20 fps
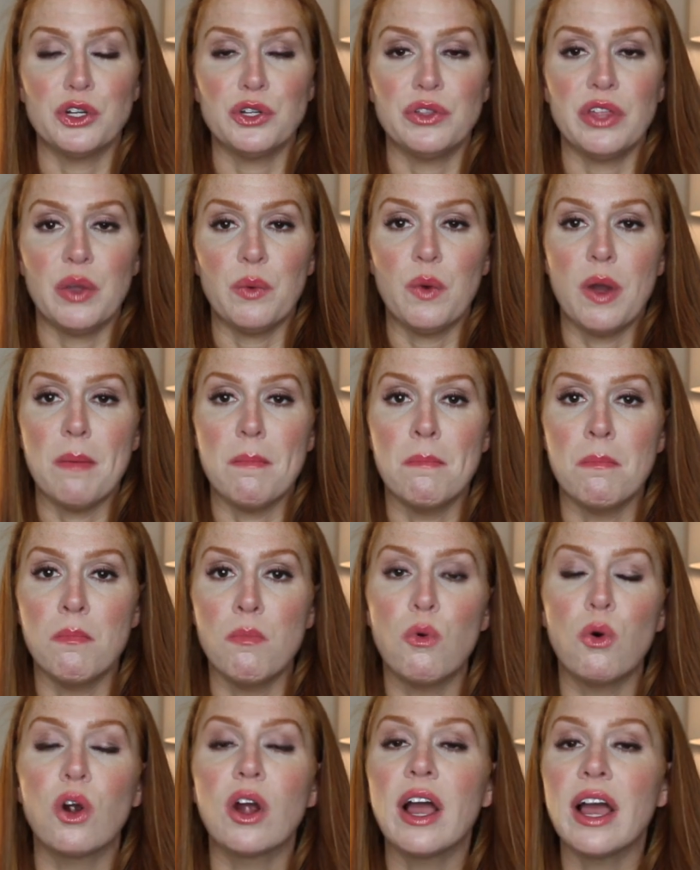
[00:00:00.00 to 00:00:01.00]
Do they want
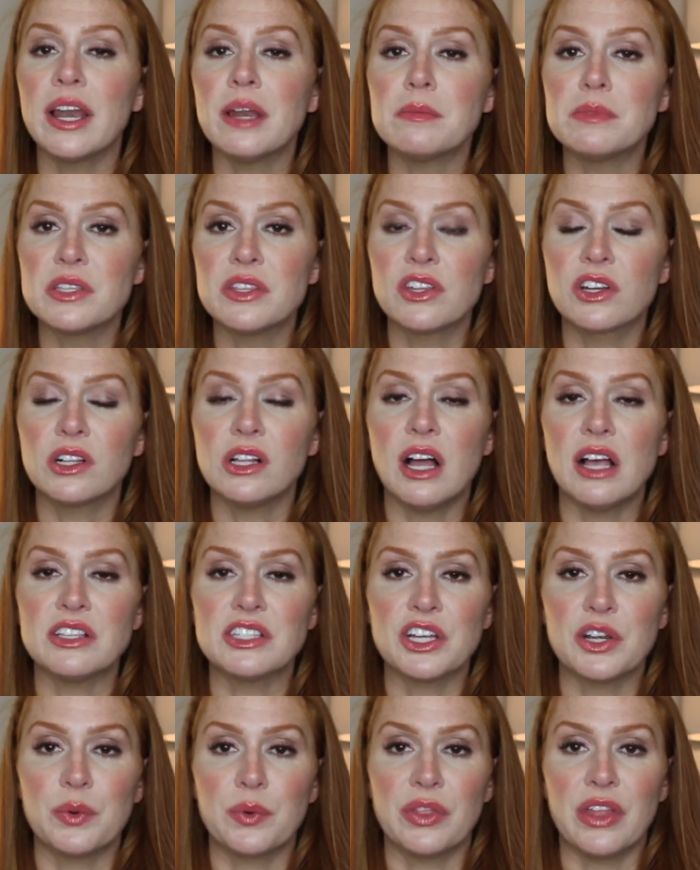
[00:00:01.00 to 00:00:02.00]
more items in their
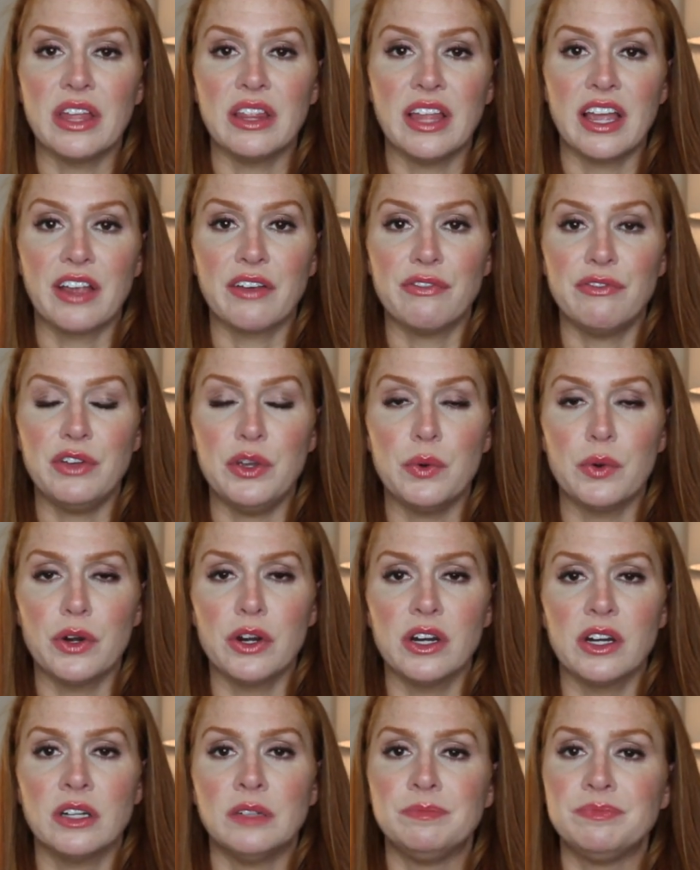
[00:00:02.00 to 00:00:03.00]
closet, or would they like
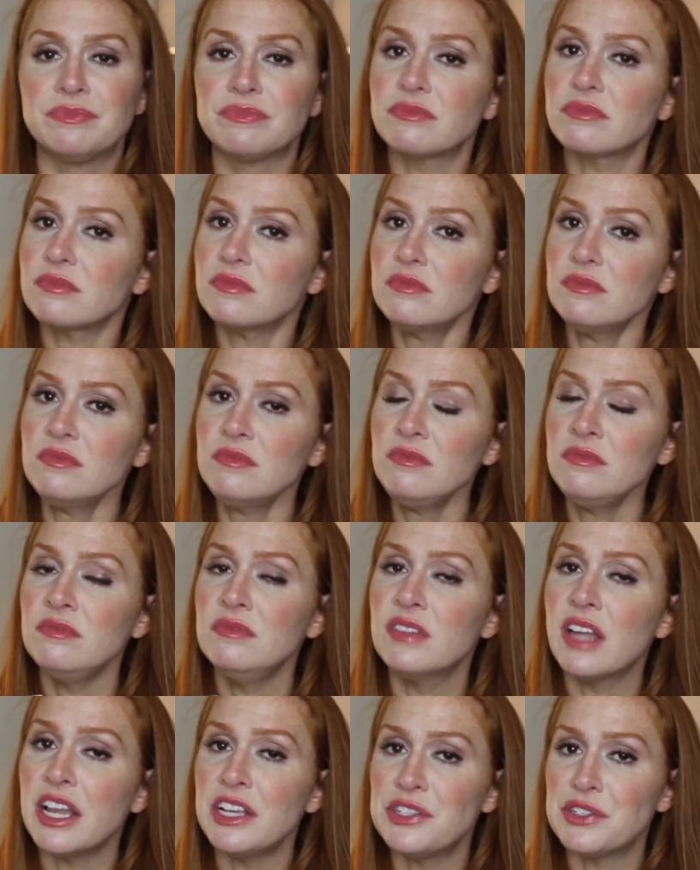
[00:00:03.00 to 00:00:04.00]
fewer,
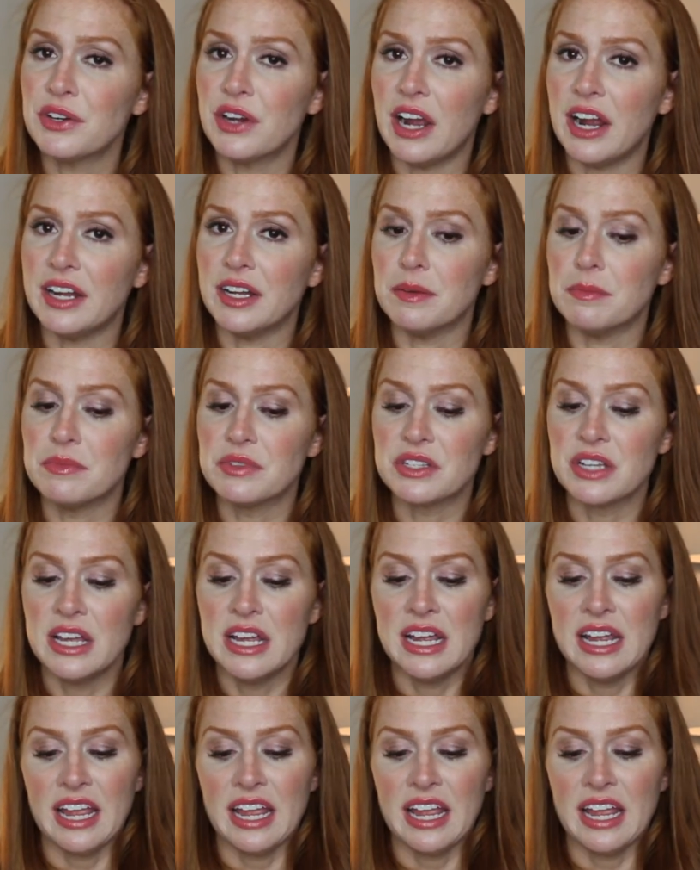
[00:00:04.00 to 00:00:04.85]
nicer items?